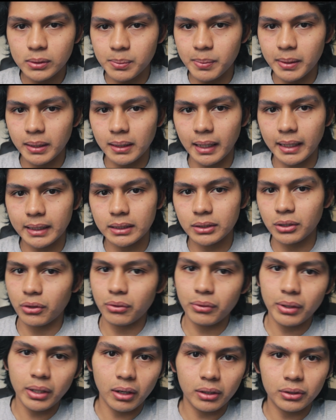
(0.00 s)
speedlights,
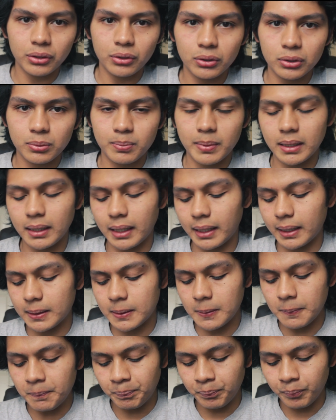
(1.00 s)
3 Yongnuo
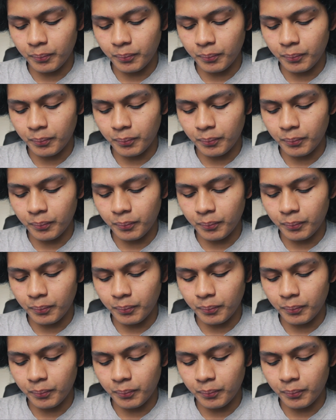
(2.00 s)
speedlights,